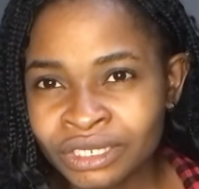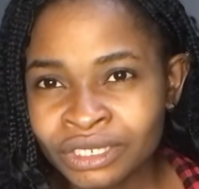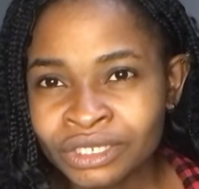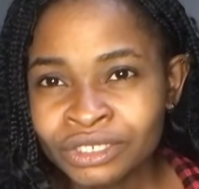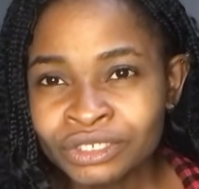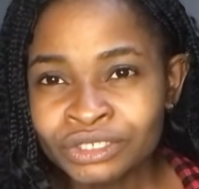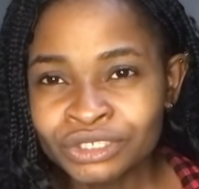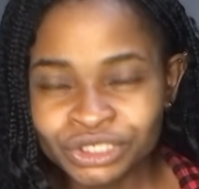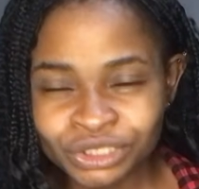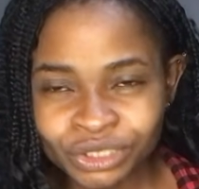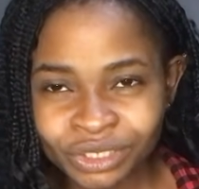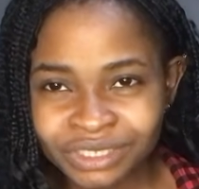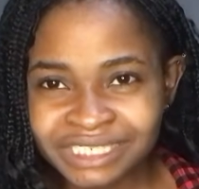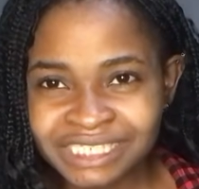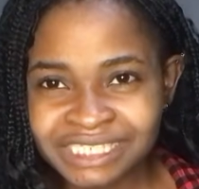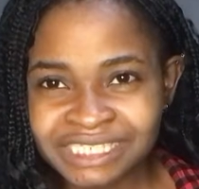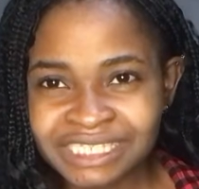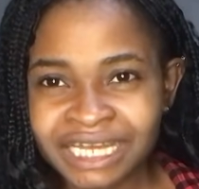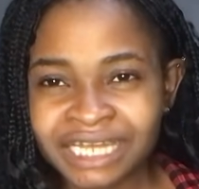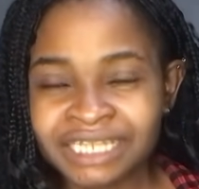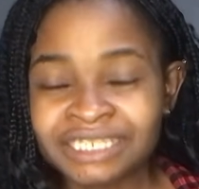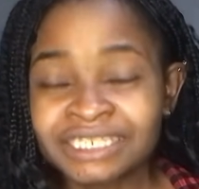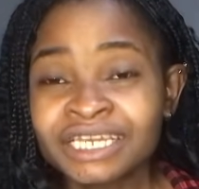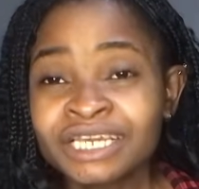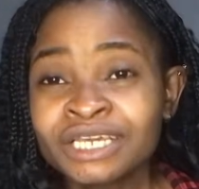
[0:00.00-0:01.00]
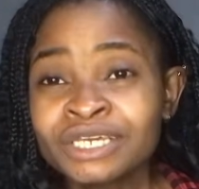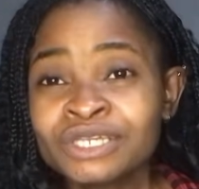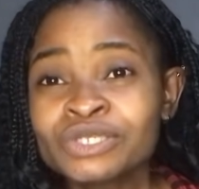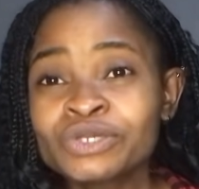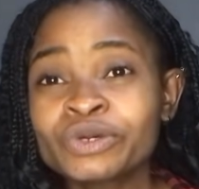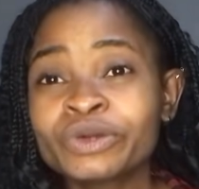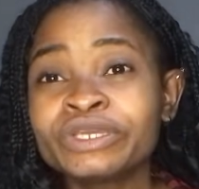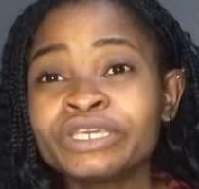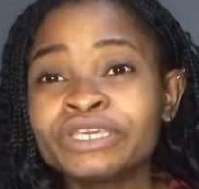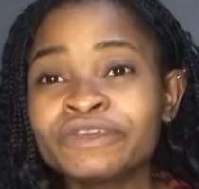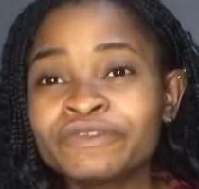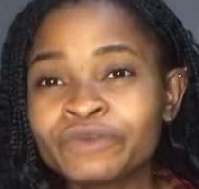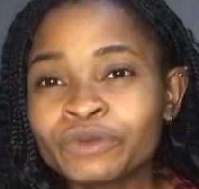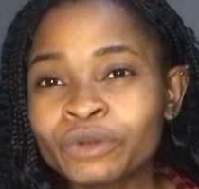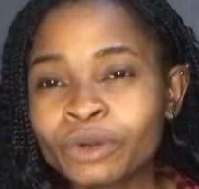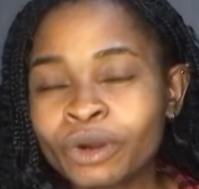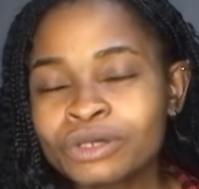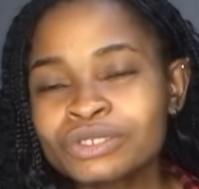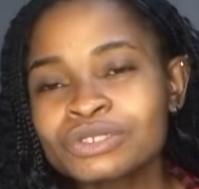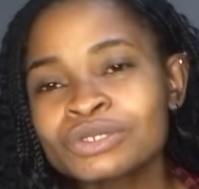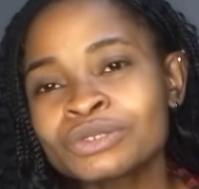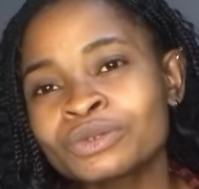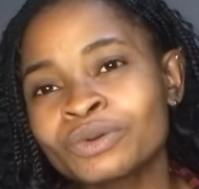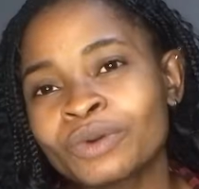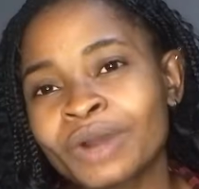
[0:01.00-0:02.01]
Do you understand? So if you
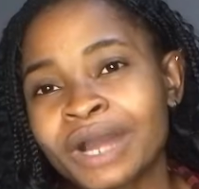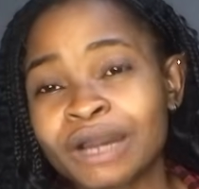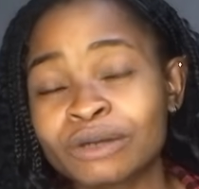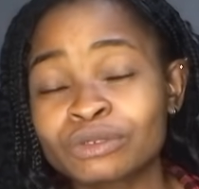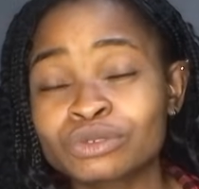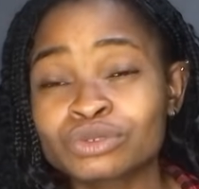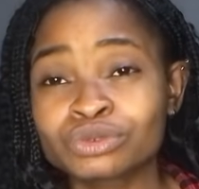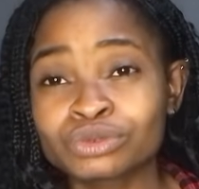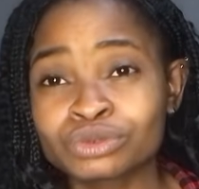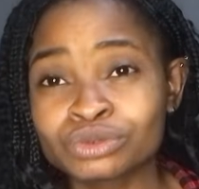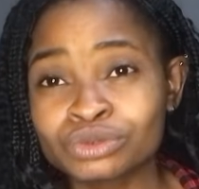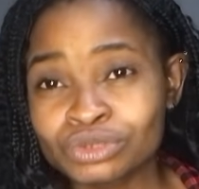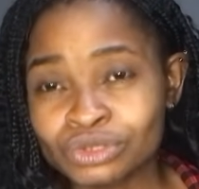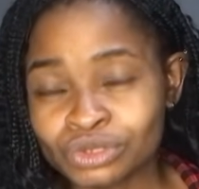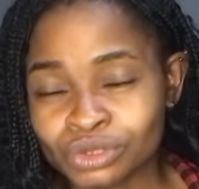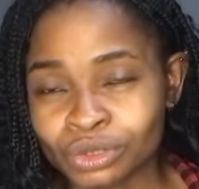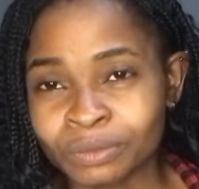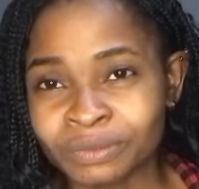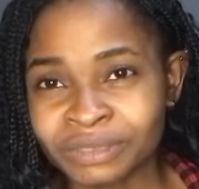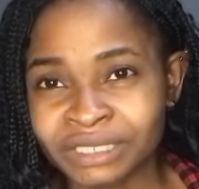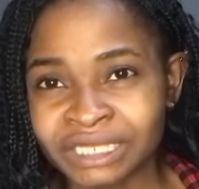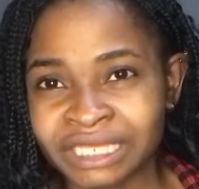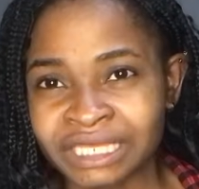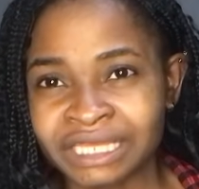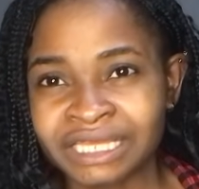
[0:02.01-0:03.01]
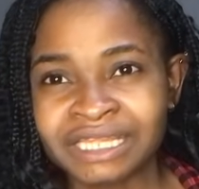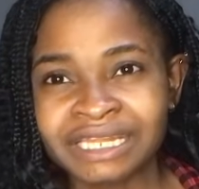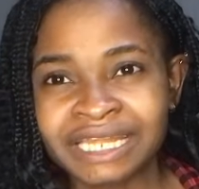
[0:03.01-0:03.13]
also know how to do something,